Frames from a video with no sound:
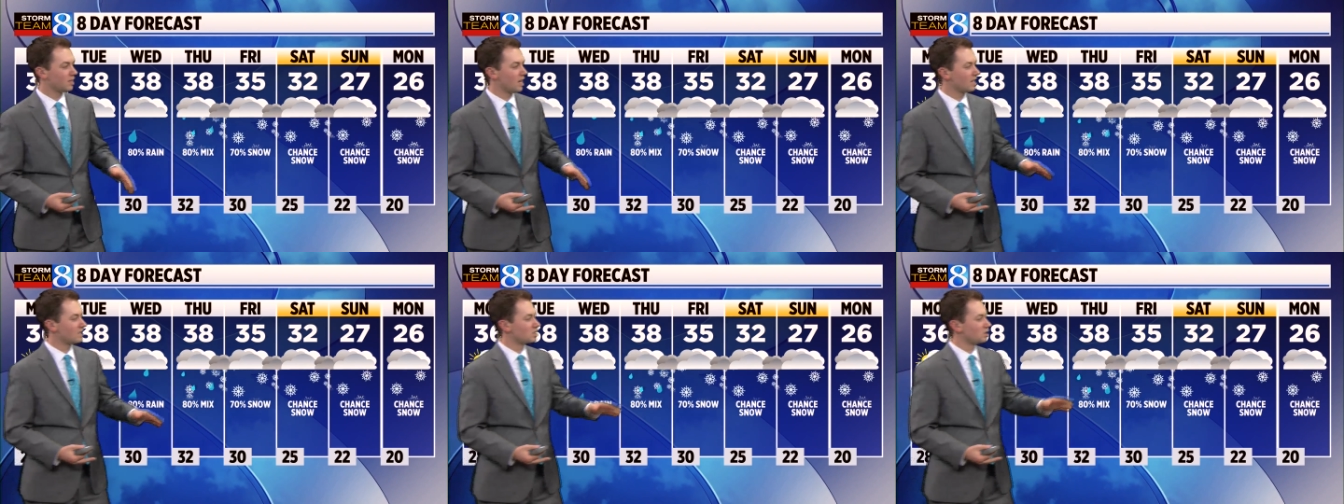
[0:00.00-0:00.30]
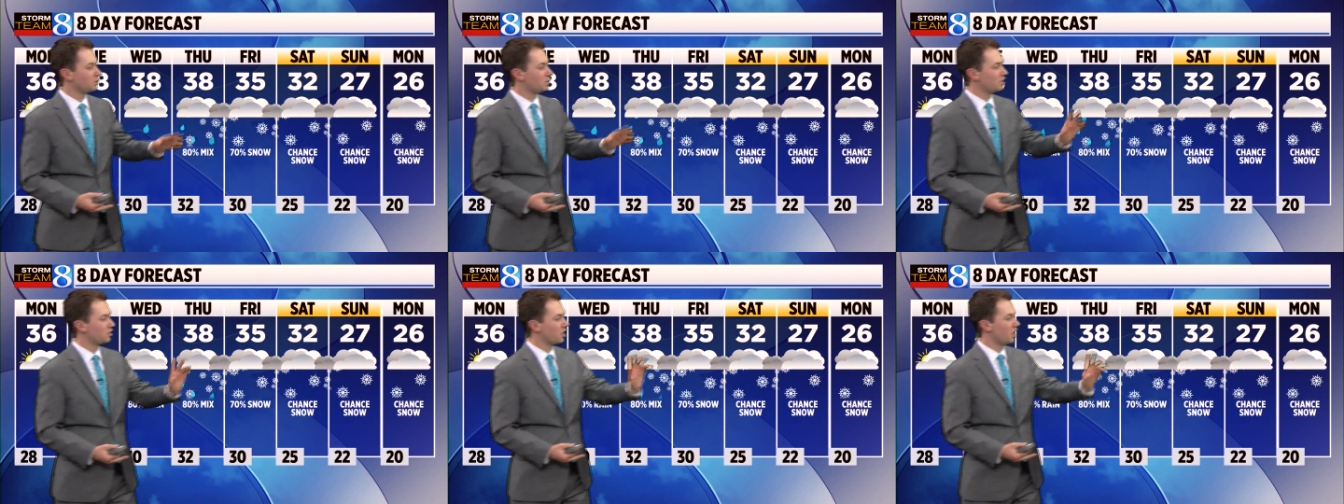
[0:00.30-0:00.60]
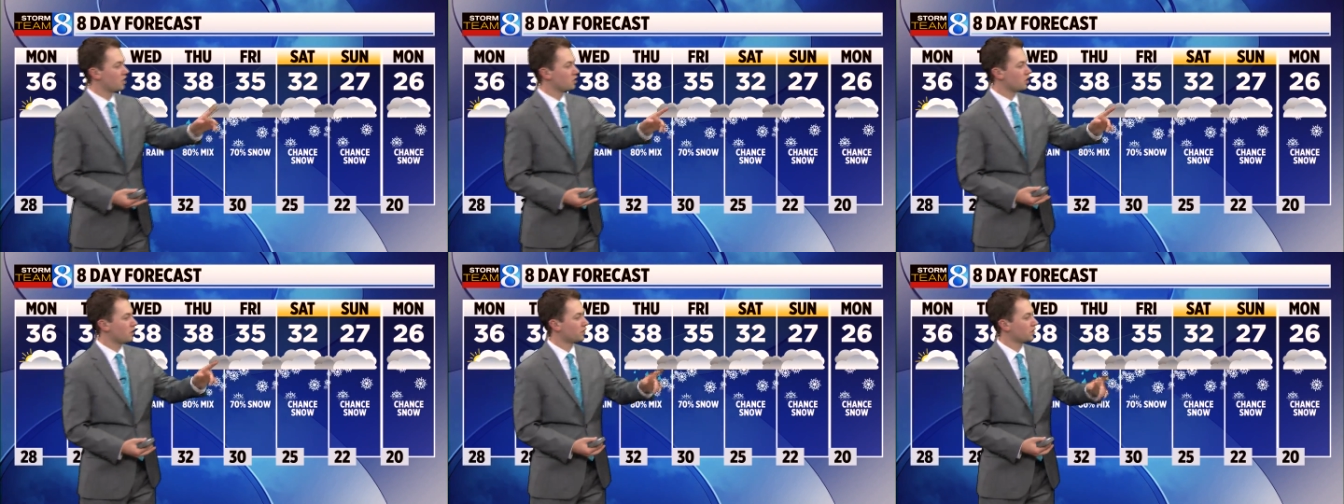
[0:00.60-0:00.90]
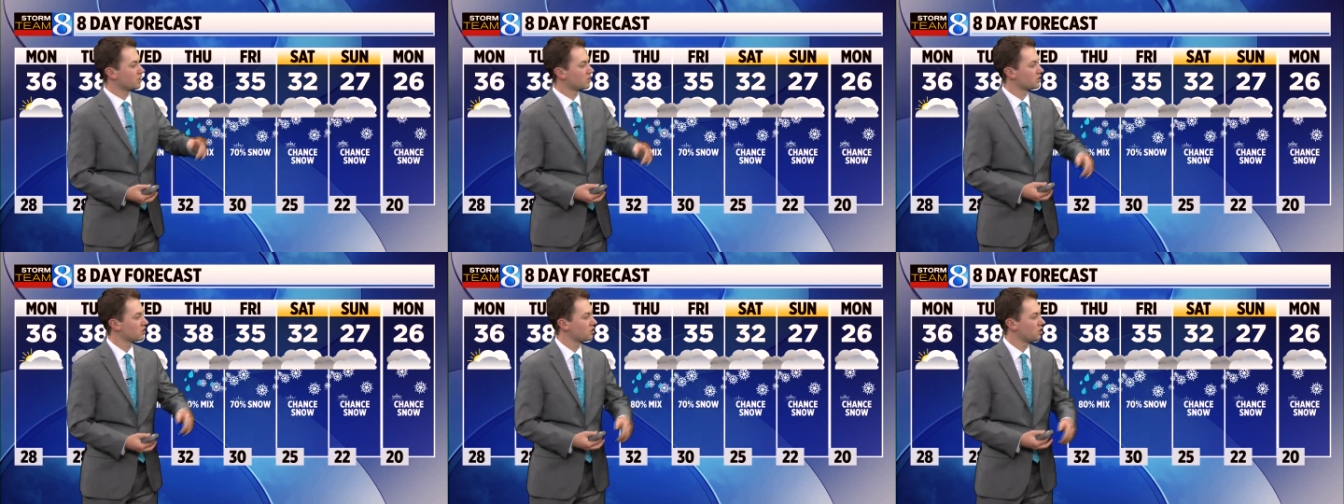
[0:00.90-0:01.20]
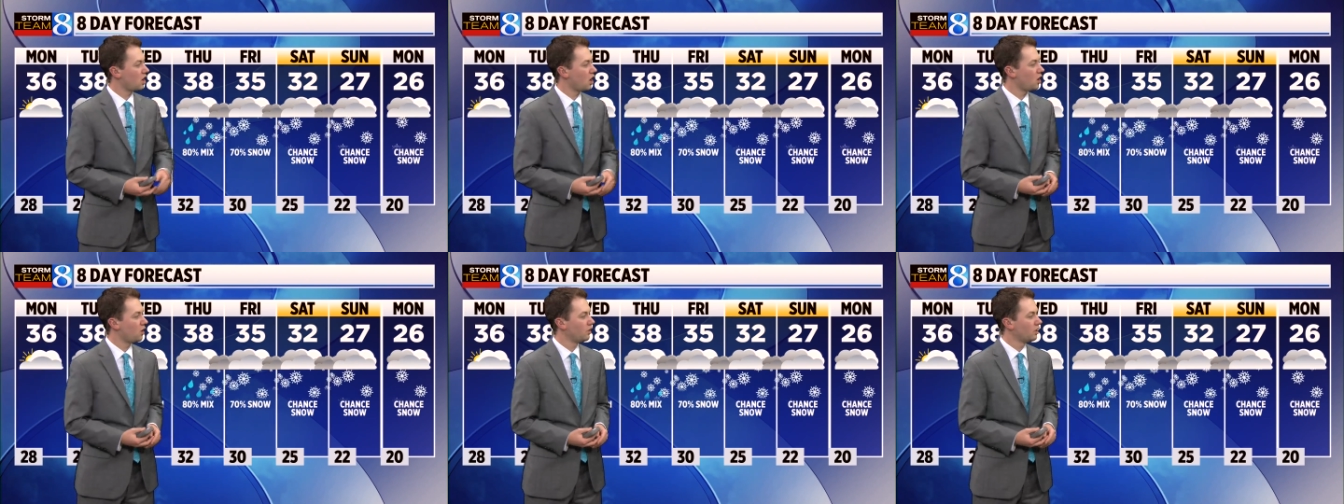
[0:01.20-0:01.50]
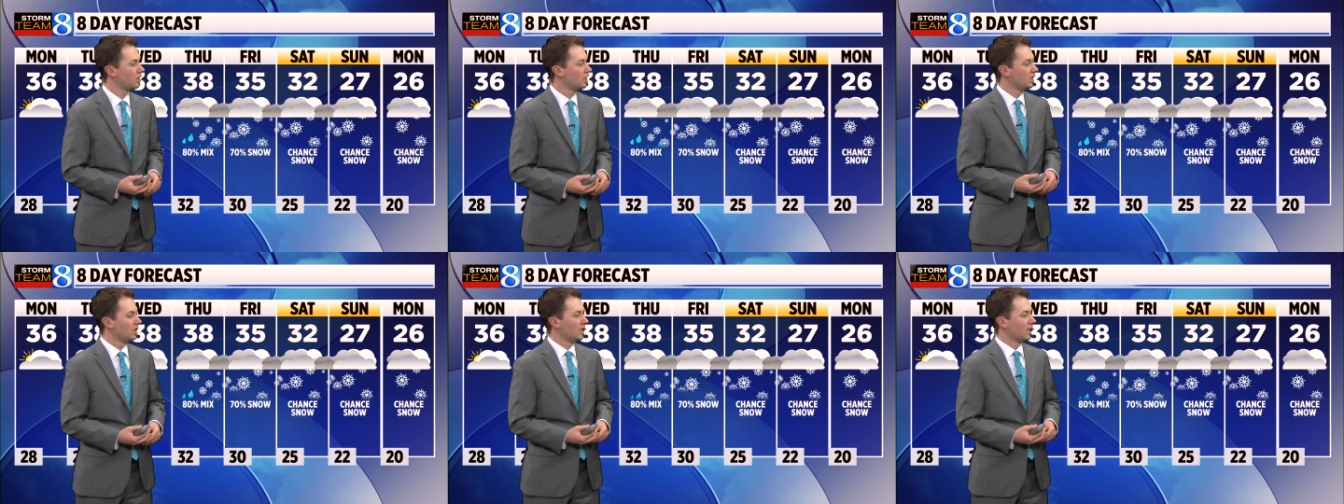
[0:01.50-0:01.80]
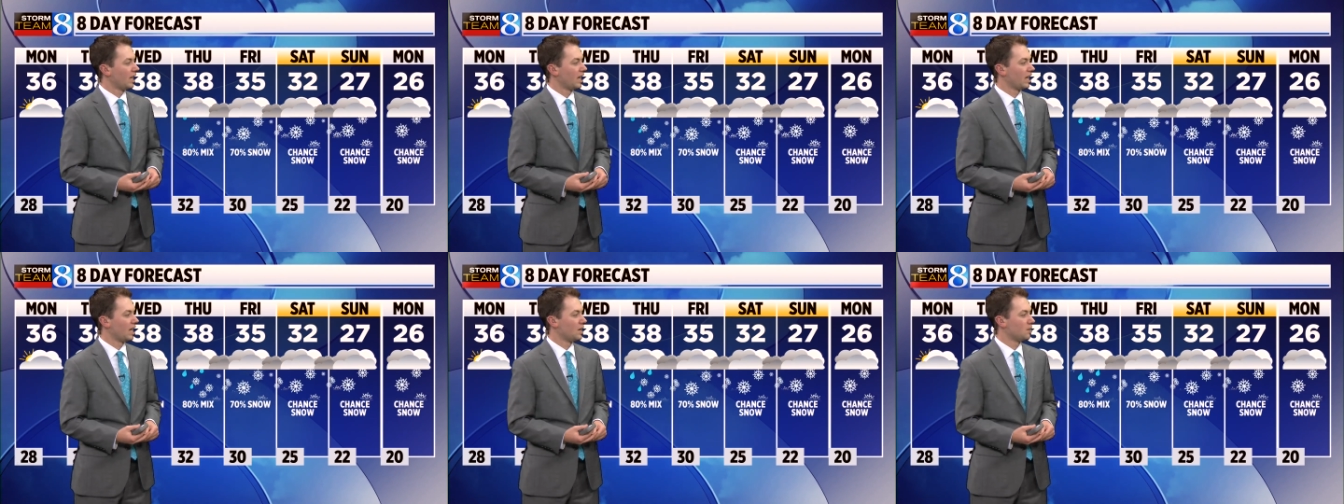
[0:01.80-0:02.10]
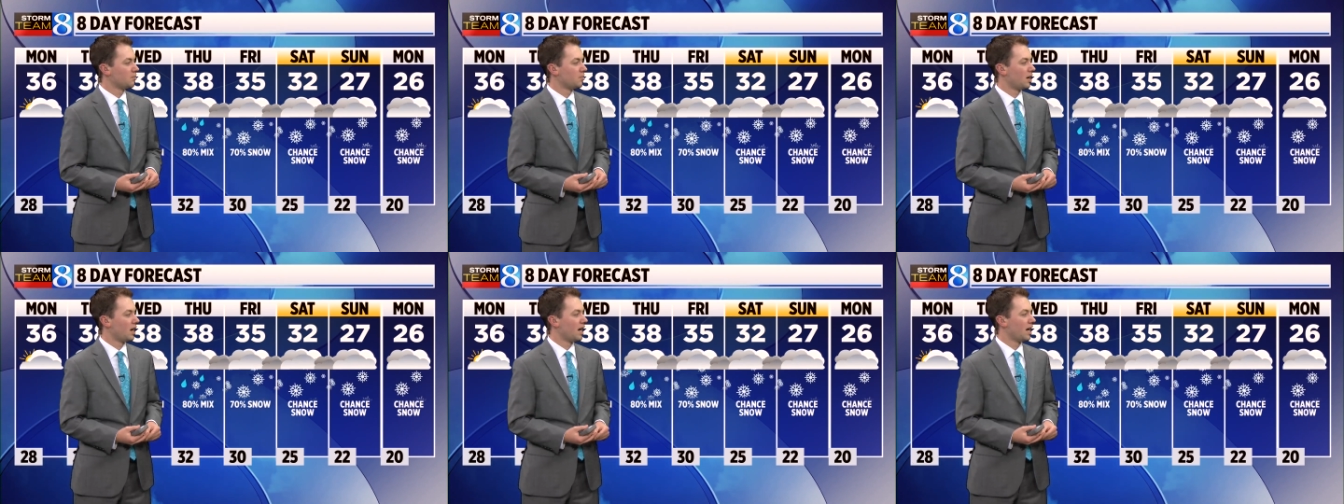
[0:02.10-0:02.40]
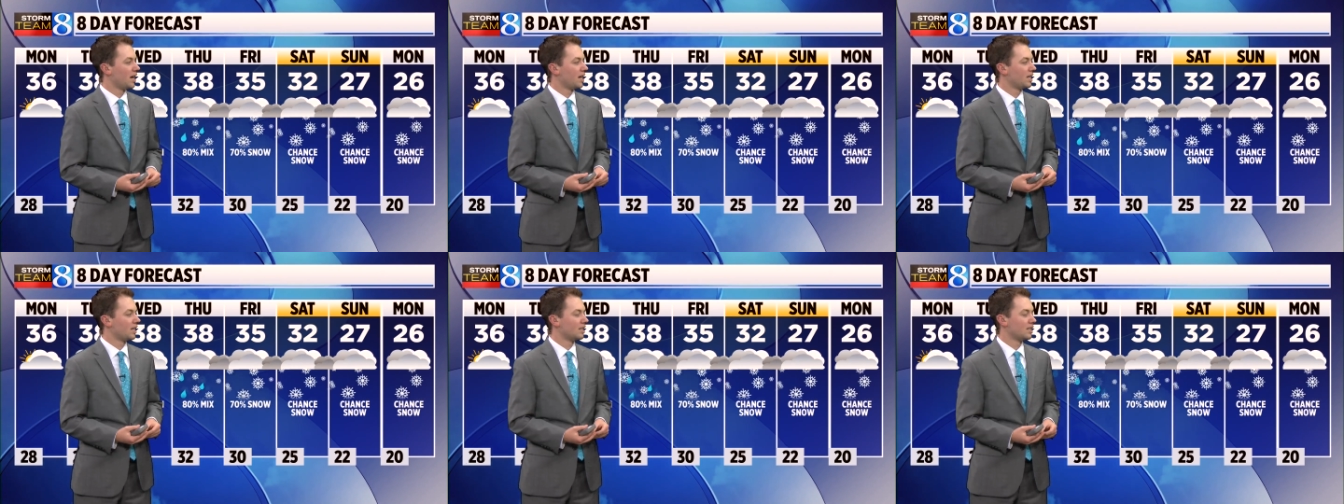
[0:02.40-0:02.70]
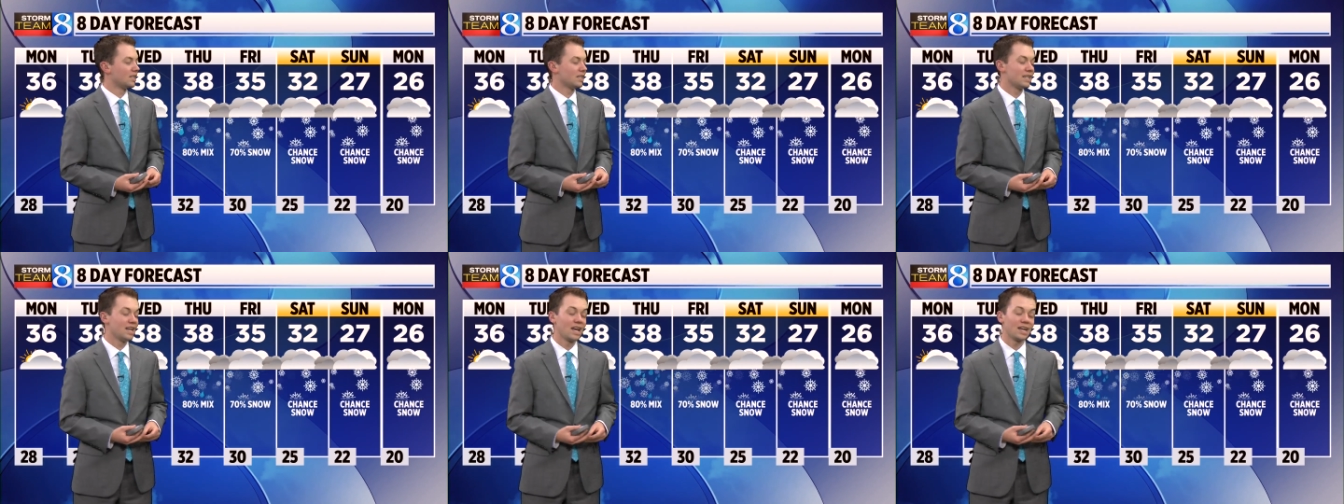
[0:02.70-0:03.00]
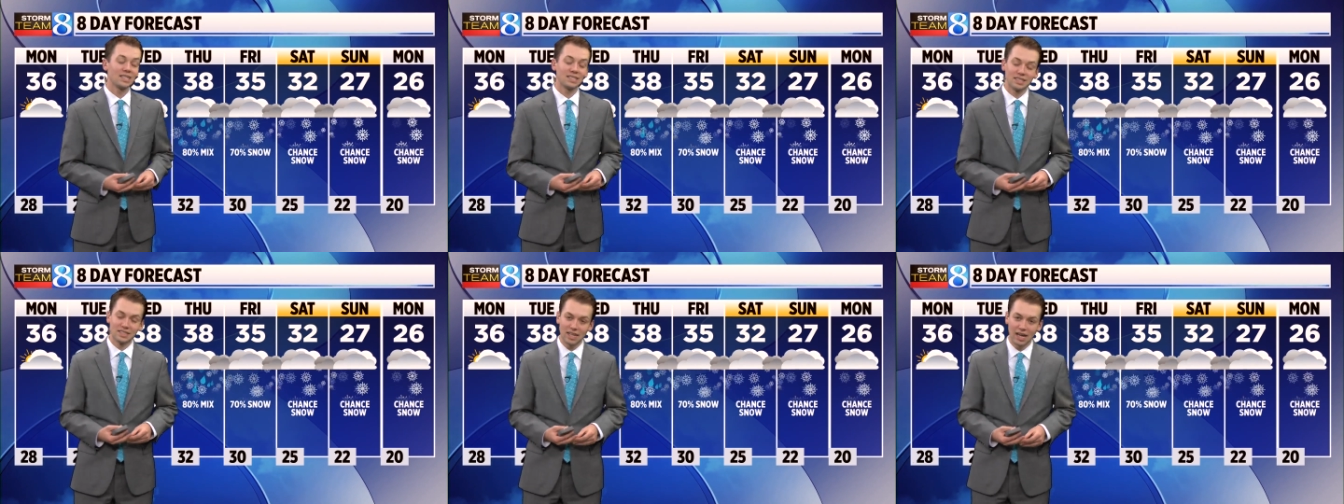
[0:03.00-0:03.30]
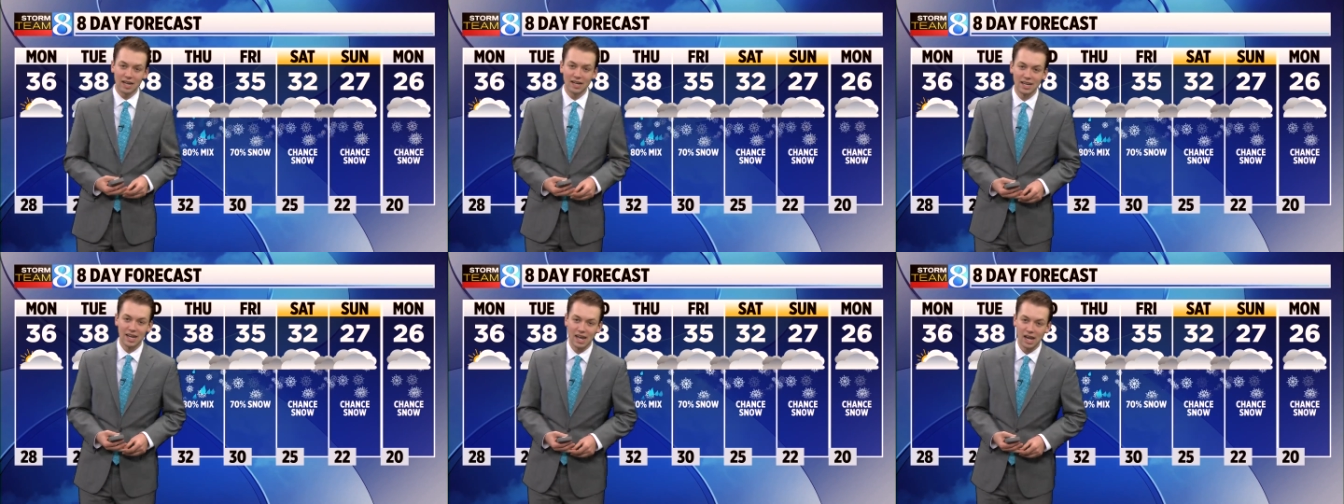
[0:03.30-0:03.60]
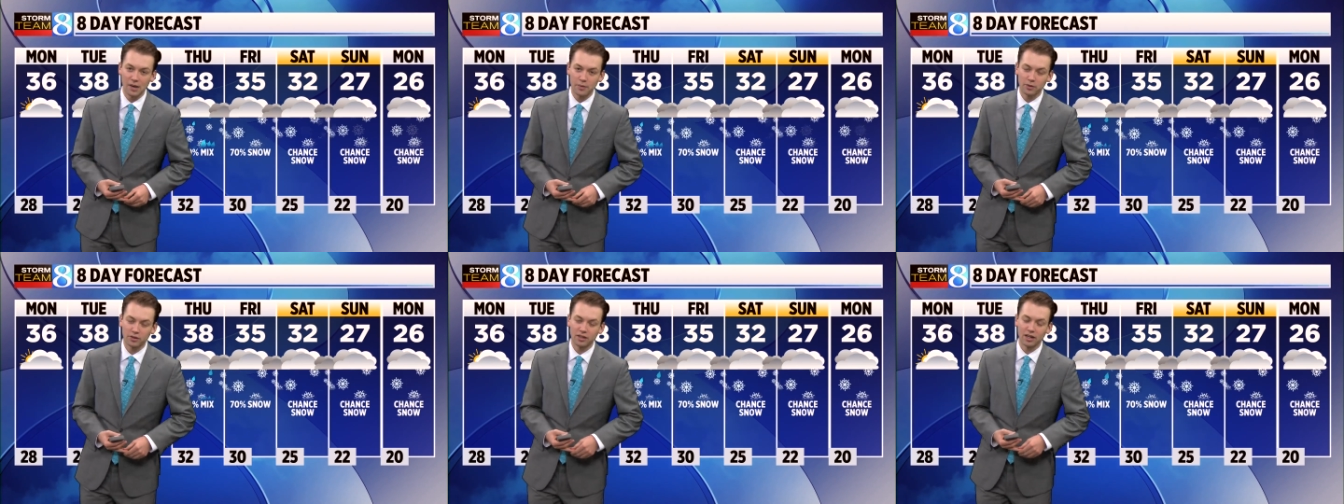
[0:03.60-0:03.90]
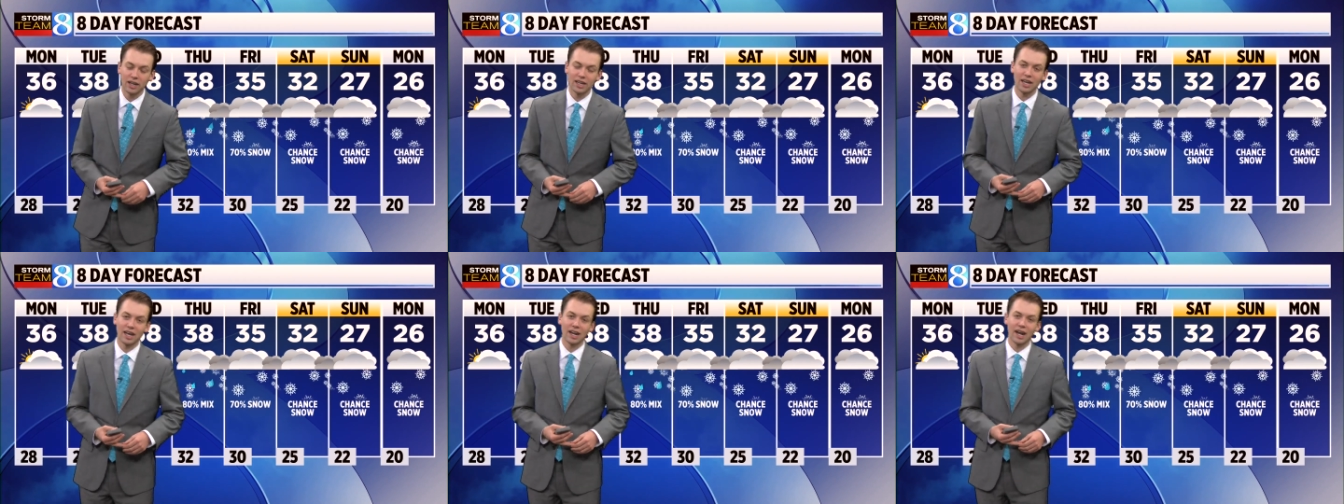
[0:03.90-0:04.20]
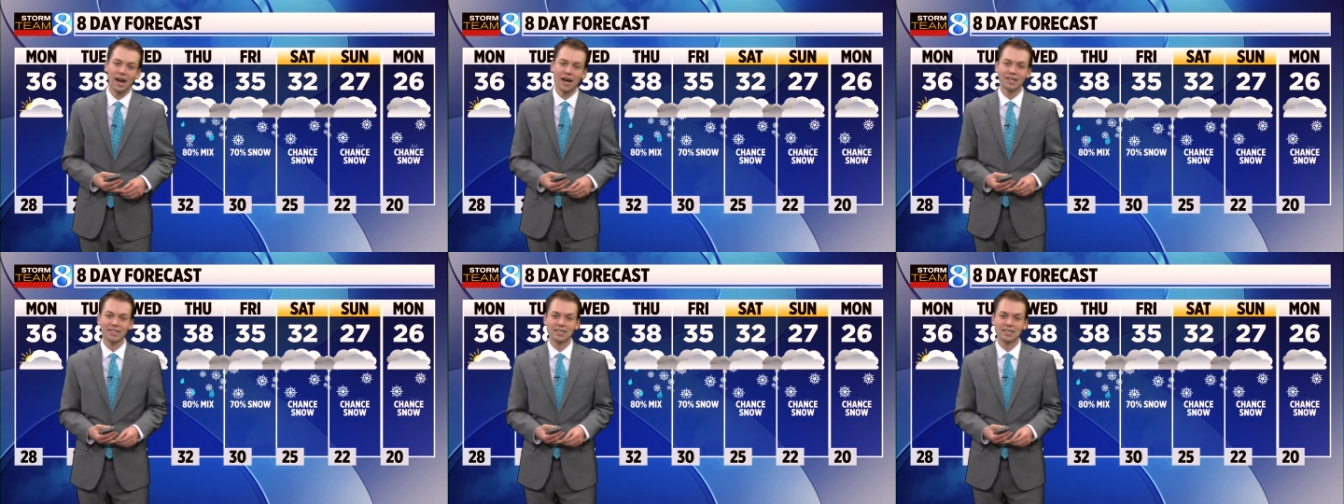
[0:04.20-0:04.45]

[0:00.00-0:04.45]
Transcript: That's when we change over to snow, and by next Sunday, we're looking at high